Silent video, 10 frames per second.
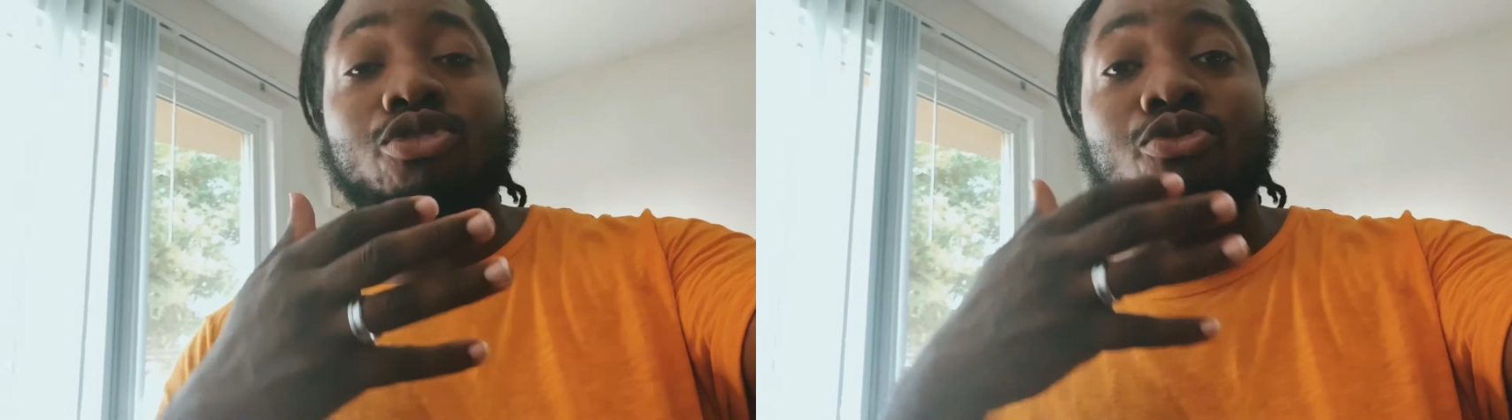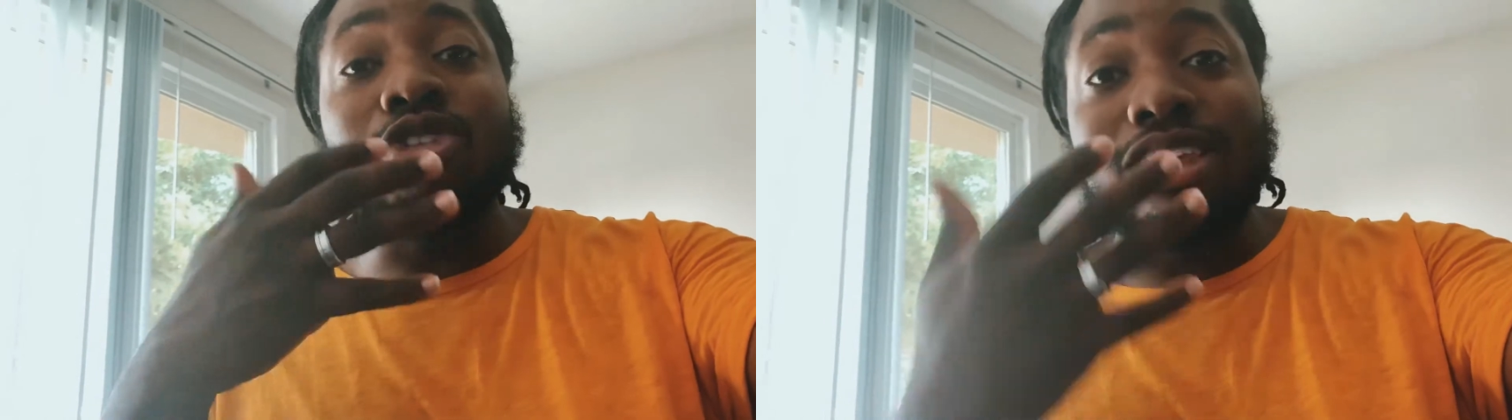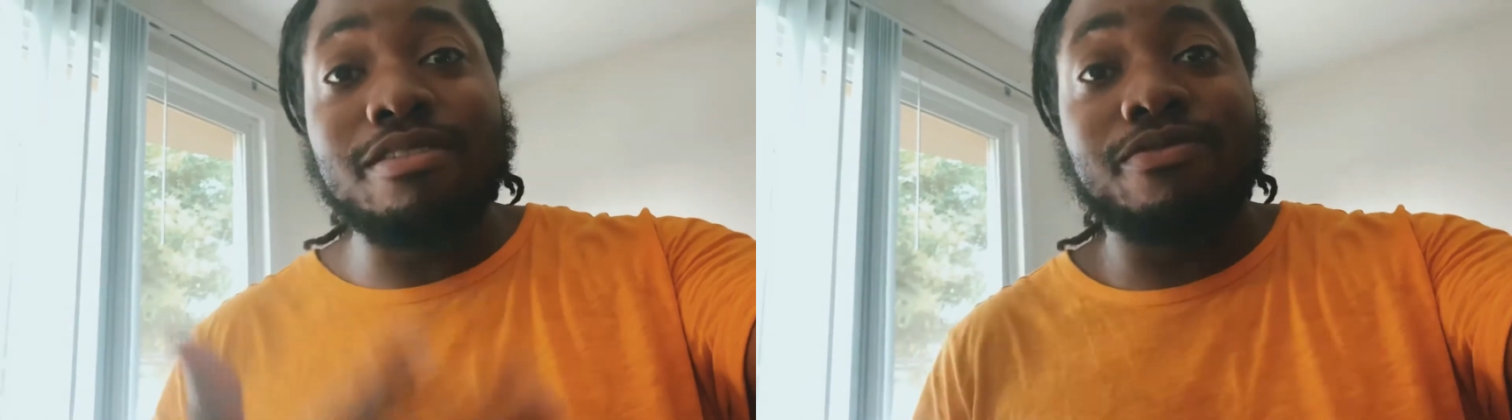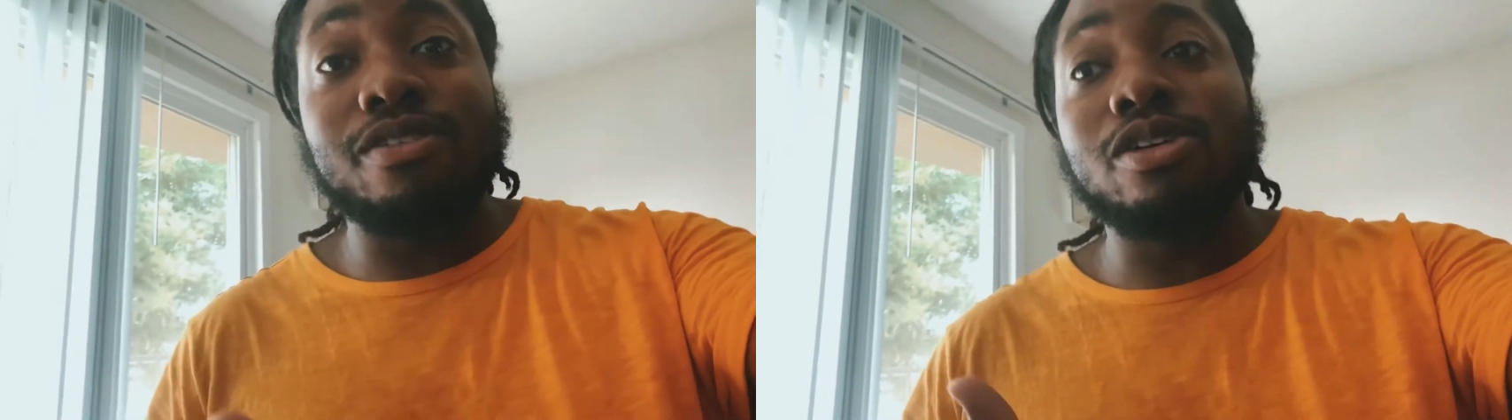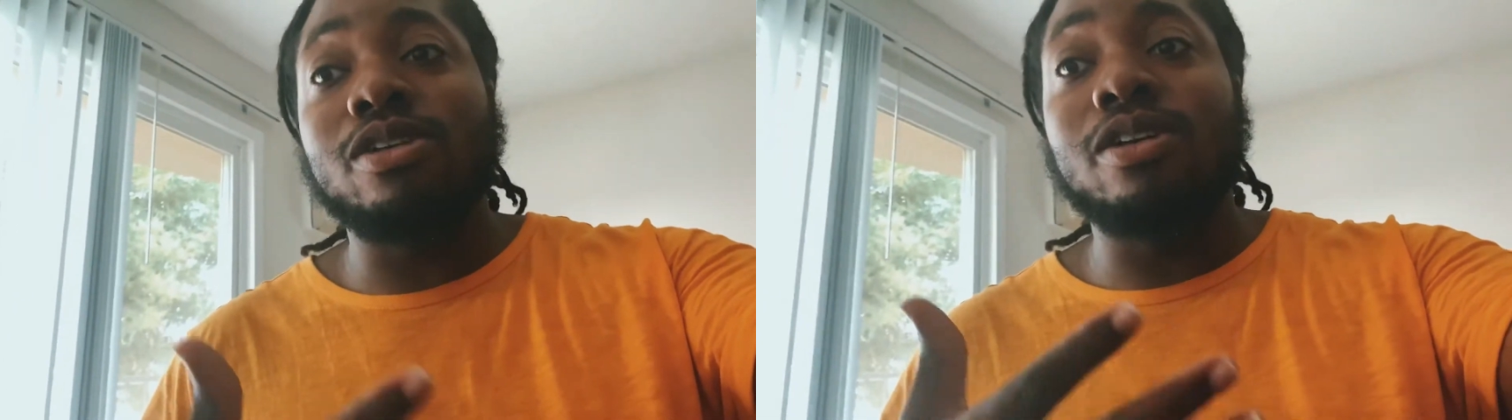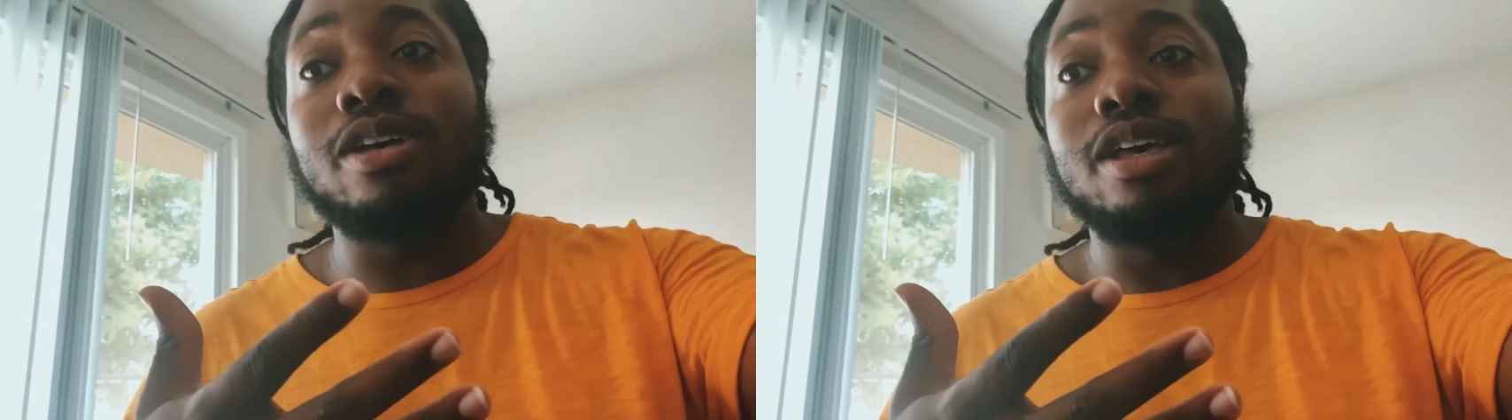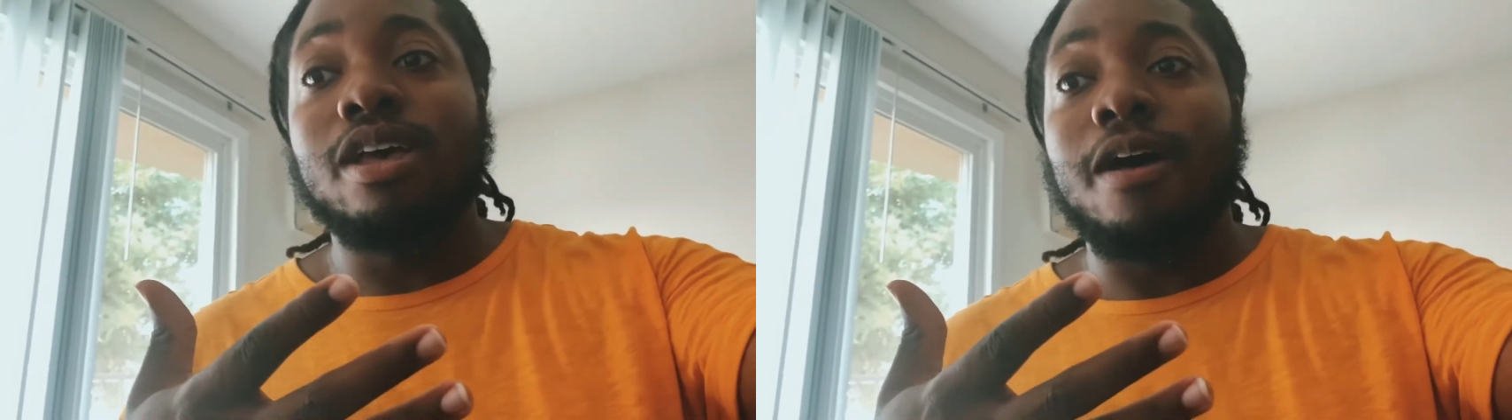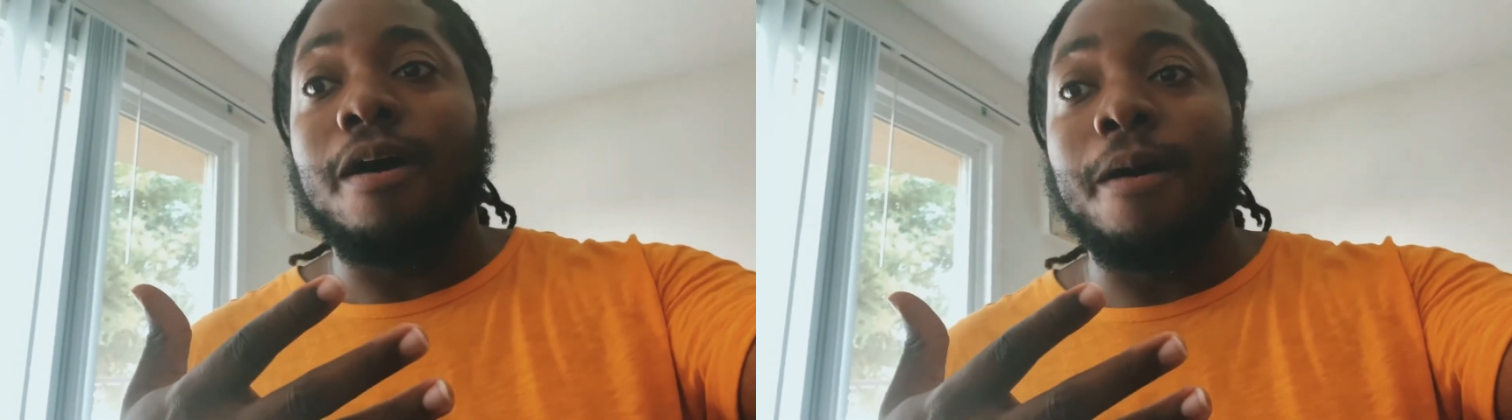really feel,
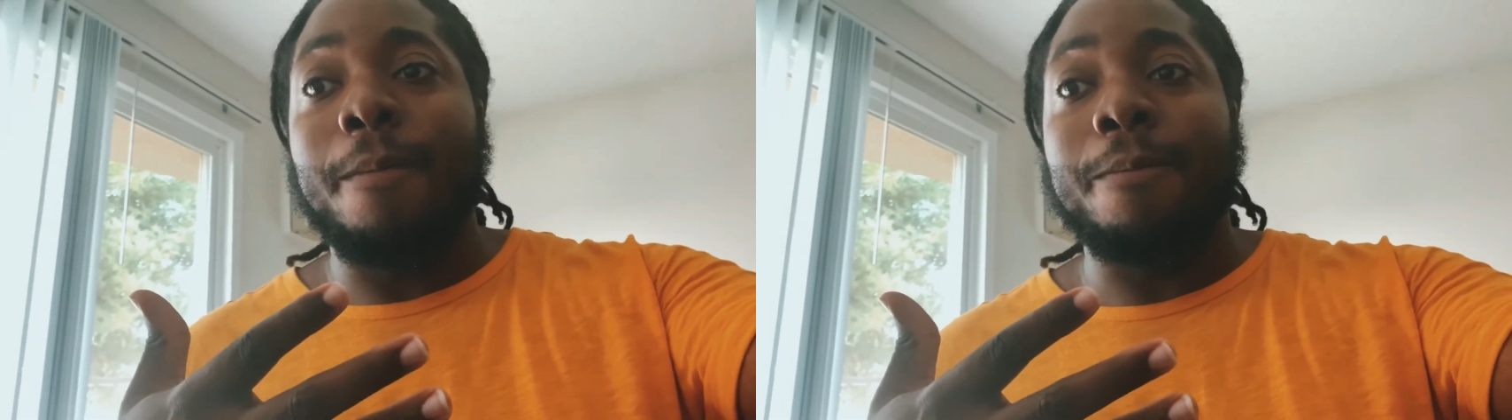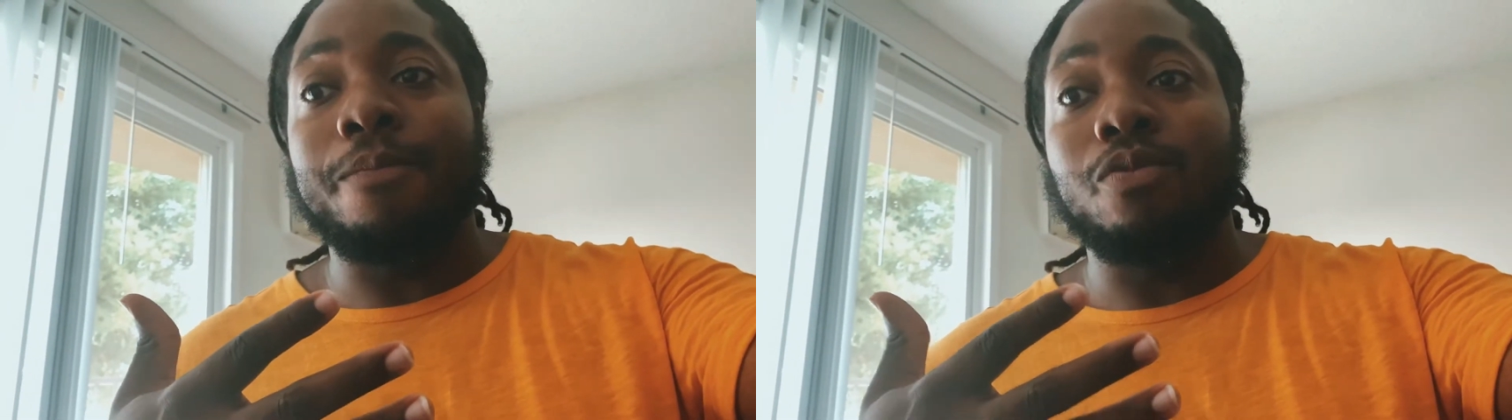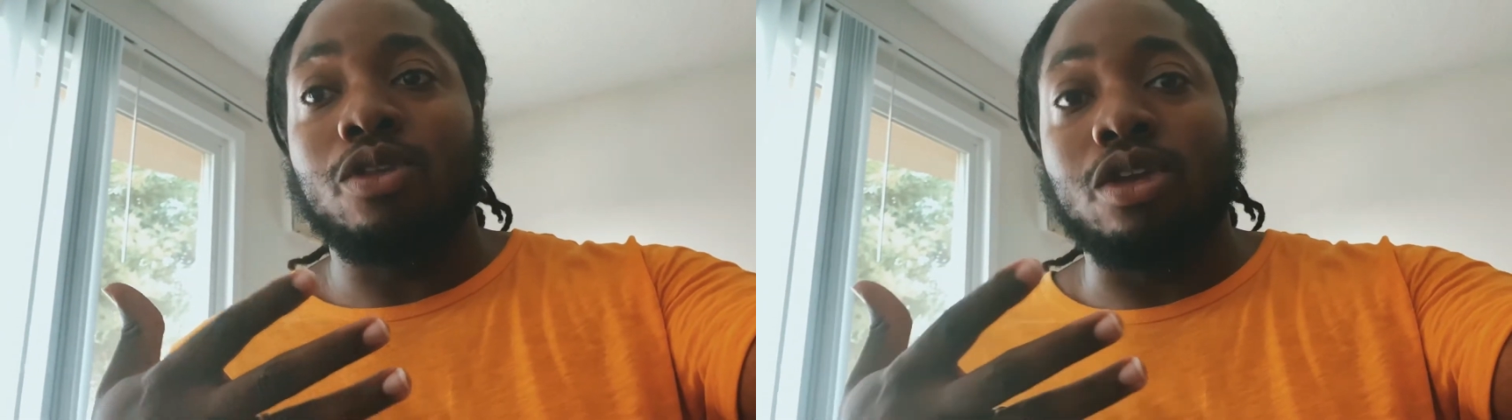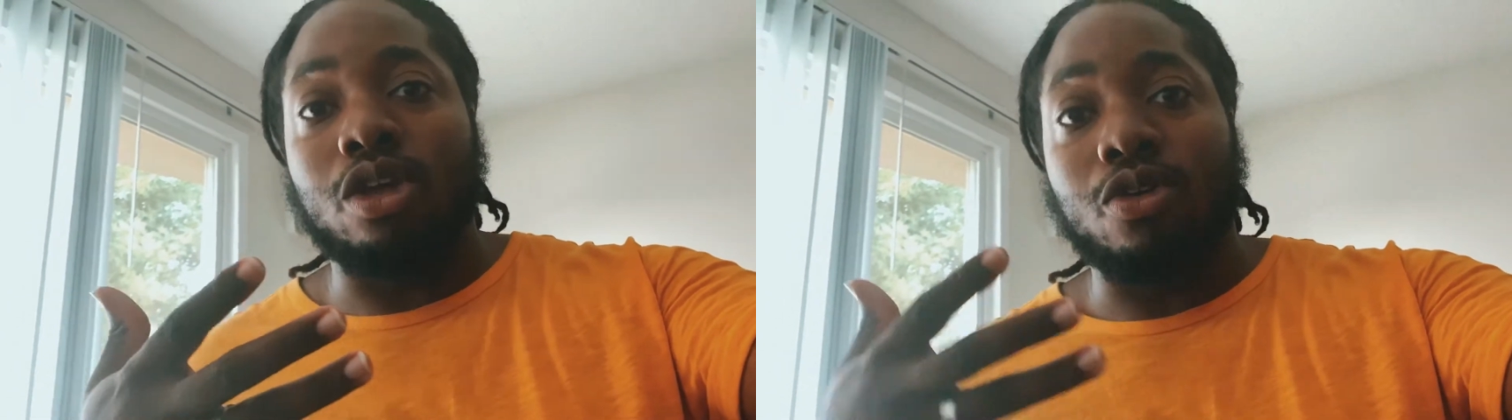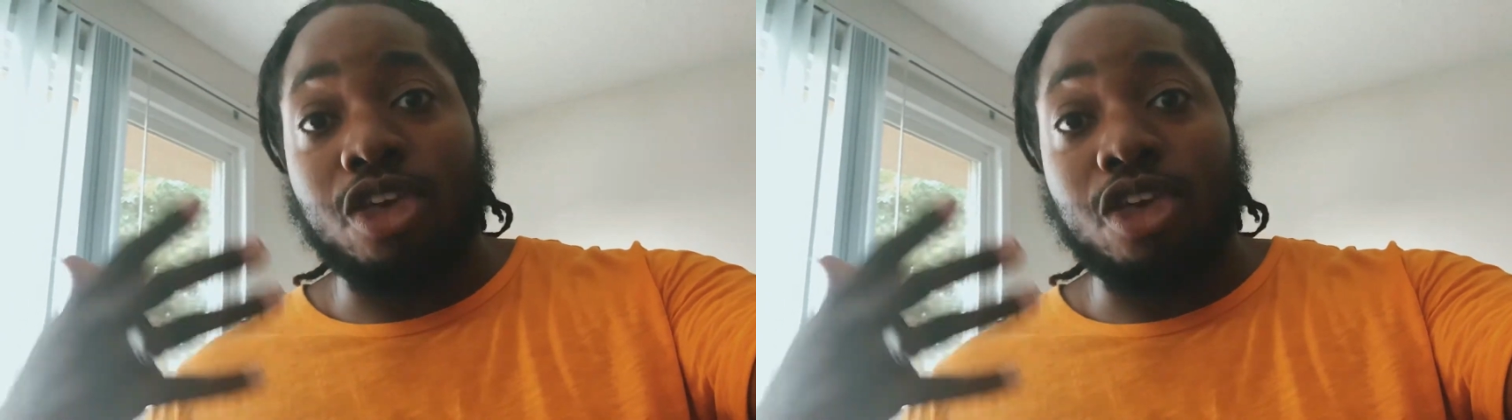you know,